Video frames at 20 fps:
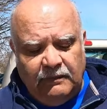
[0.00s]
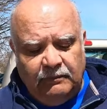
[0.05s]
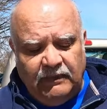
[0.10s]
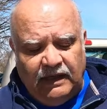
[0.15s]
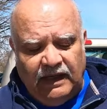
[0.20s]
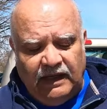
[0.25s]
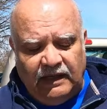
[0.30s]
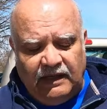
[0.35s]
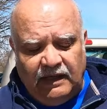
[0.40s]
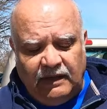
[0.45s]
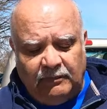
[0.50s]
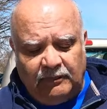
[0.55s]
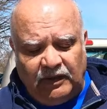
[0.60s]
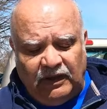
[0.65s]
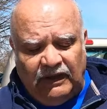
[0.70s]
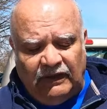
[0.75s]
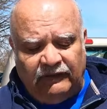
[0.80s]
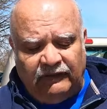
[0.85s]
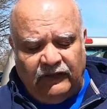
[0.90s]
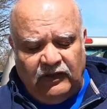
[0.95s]
many
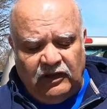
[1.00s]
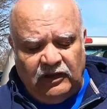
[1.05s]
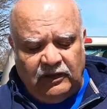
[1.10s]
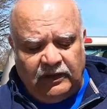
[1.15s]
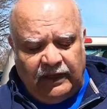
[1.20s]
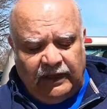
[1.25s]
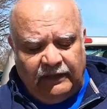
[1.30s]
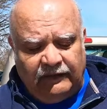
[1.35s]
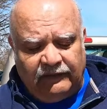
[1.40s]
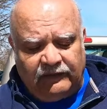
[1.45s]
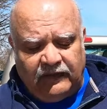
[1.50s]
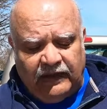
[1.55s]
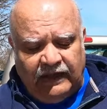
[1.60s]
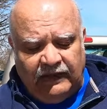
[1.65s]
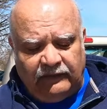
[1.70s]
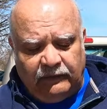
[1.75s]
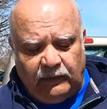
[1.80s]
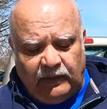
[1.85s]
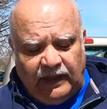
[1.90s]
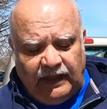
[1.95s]
companies in the United
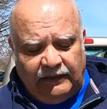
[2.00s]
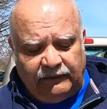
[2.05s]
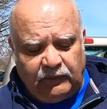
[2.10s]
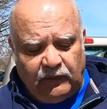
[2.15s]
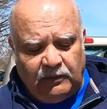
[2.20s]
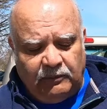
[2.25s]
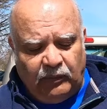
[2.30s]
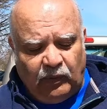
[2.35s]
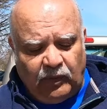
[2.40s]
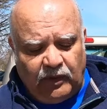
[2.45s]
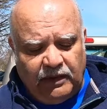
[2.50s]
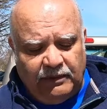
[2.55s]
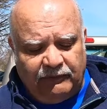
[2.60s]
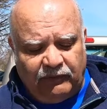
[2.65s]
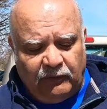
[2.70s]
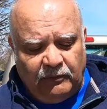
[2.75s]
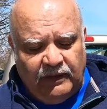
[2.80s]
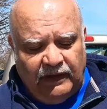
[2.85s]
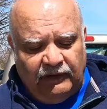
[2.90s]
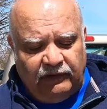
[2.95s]
States will have to report
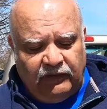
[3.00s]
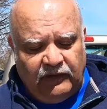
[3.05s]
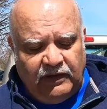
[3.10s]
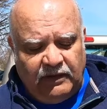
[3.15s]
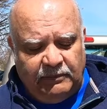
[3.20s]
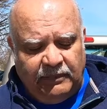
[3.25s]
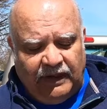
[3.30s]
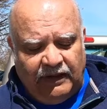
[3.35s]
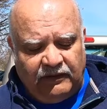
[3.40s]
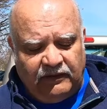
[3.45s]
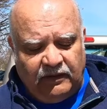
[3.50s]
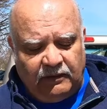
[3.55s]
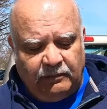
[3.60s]
information about